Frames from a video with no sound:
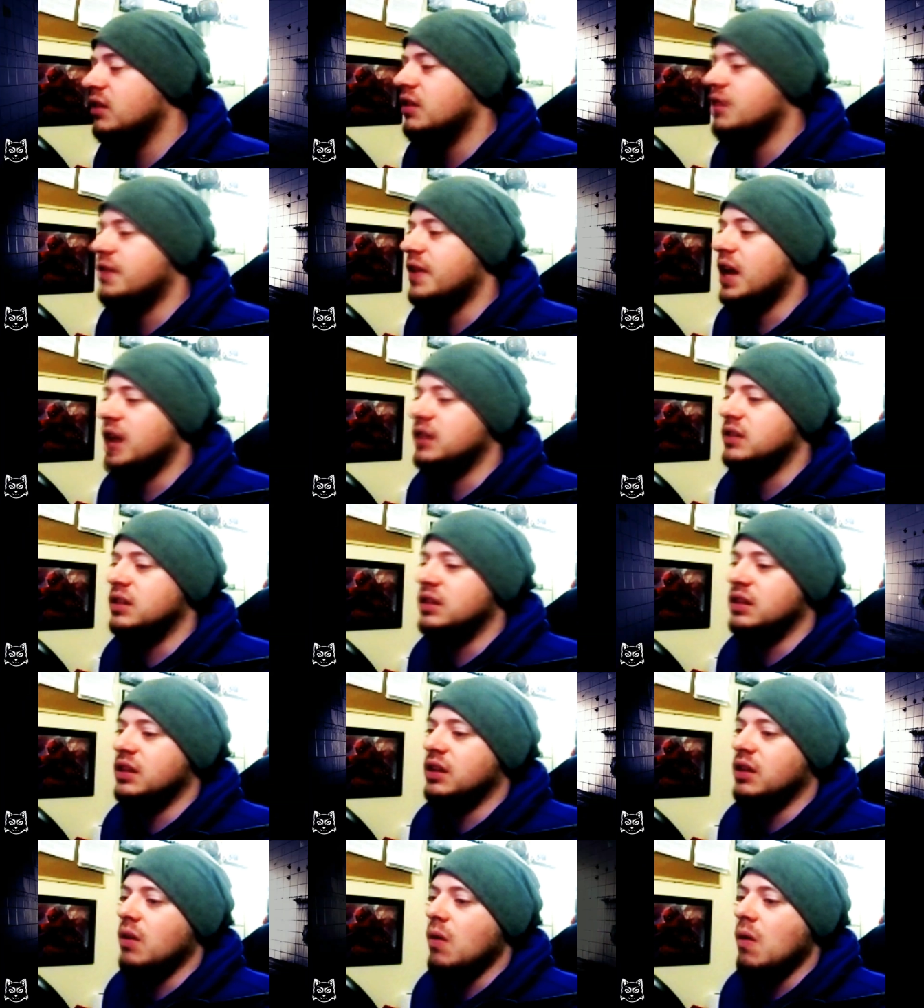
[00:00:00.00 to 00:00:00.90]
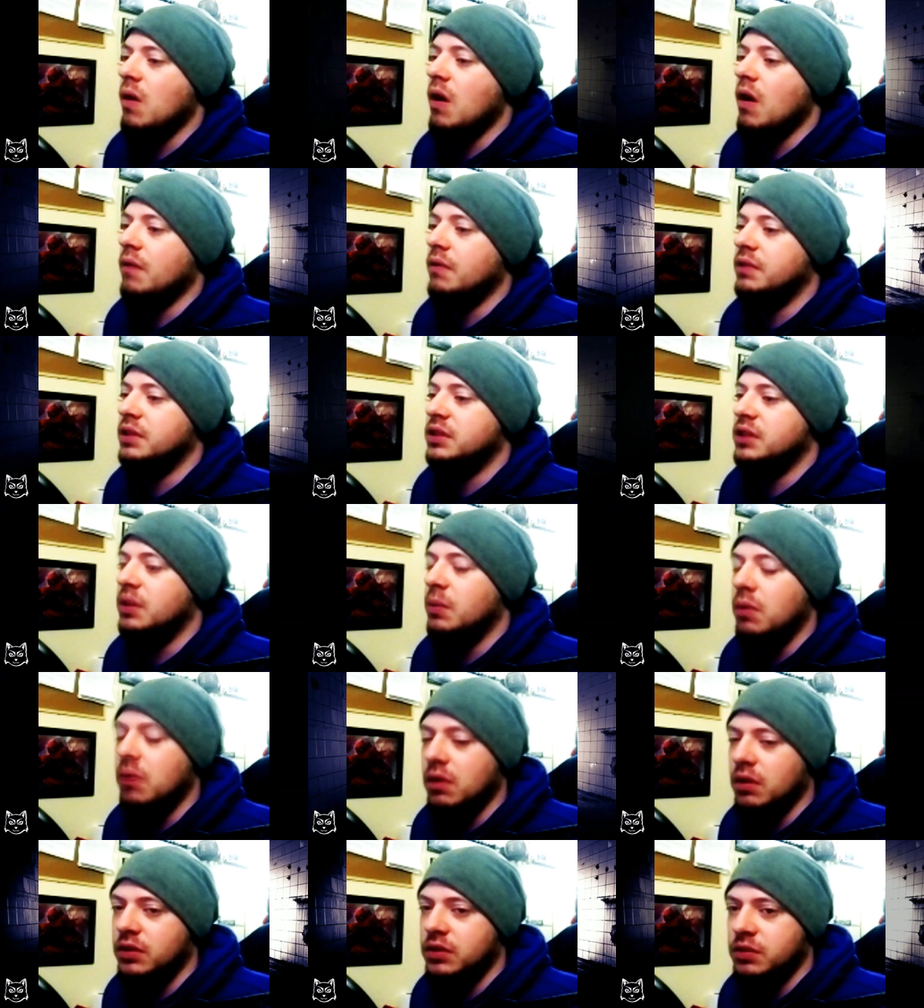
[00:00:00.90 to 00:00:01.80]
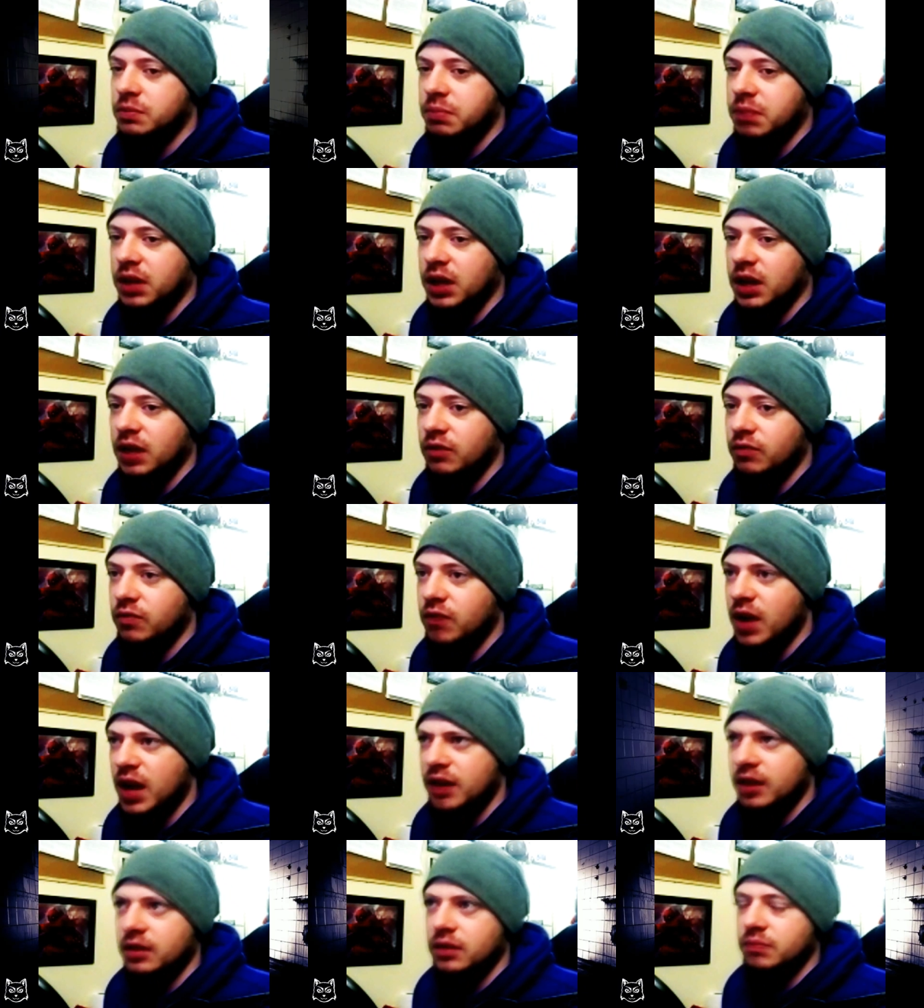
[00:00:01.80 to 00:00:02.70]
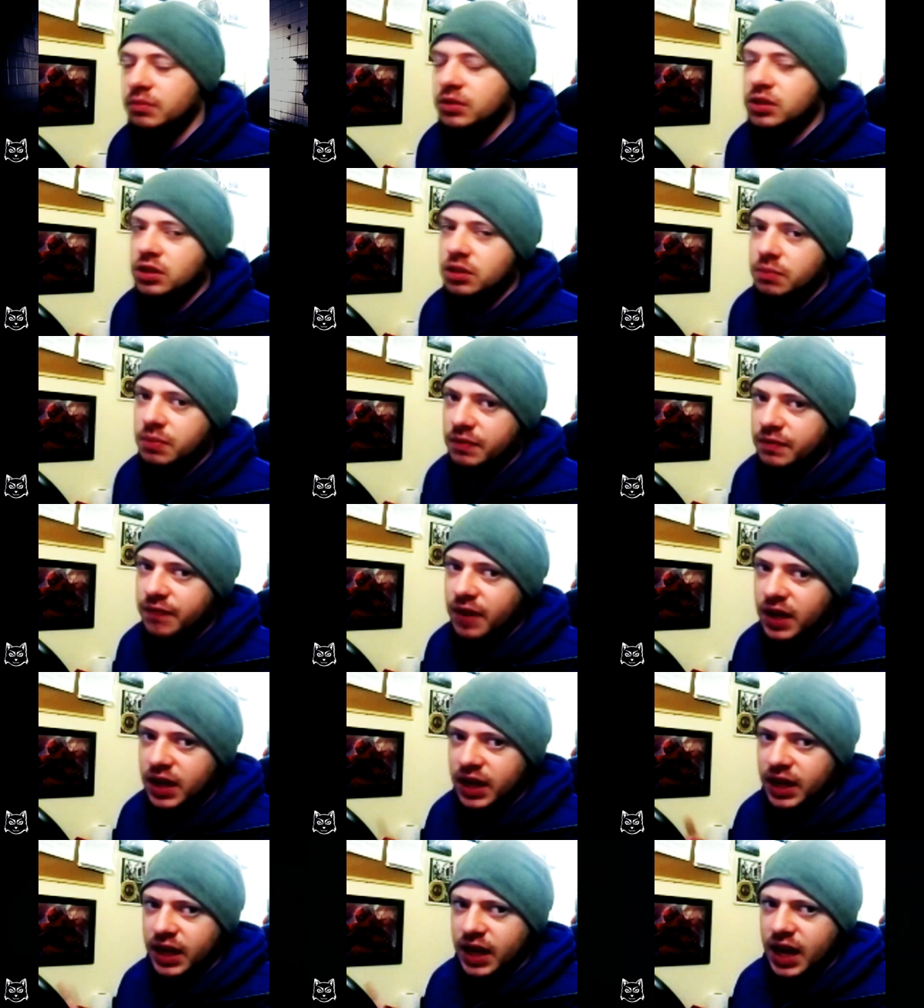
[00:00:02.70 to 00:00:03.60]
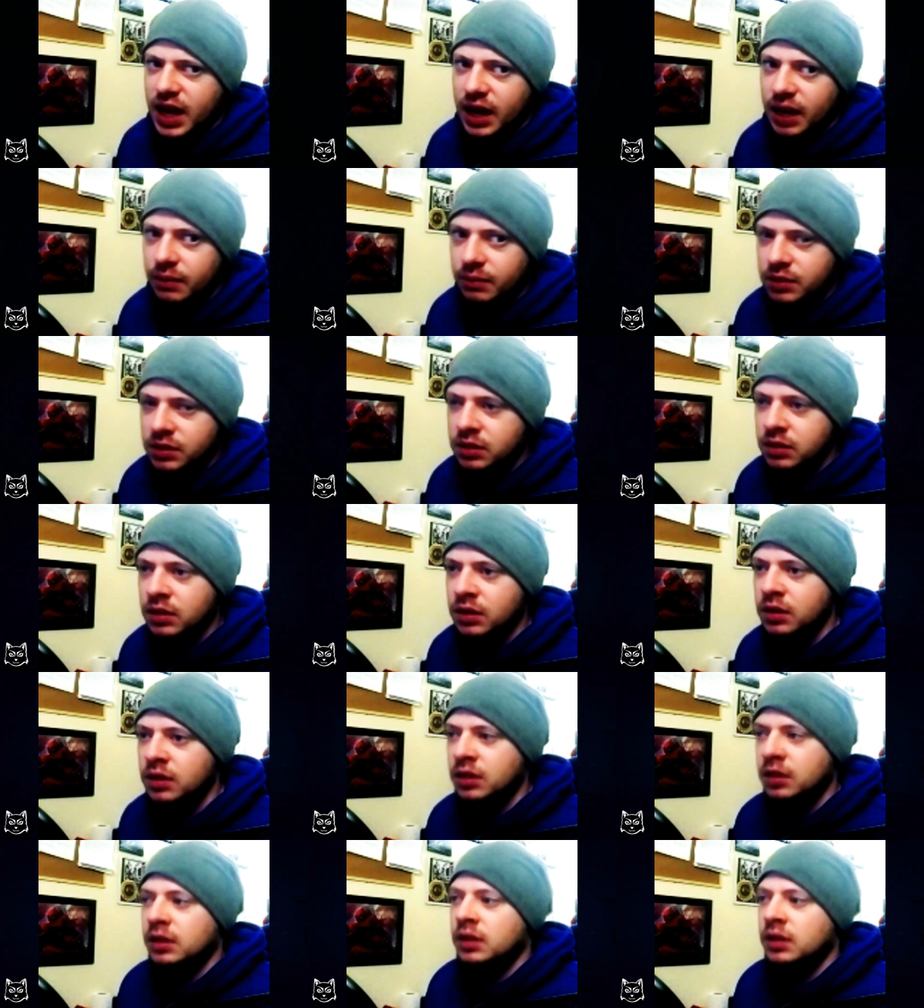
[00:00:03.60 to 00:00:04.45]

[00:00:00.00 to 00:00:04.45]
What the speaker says: I mean, the other fact is I don't obviously want to just play random stupid fucking games.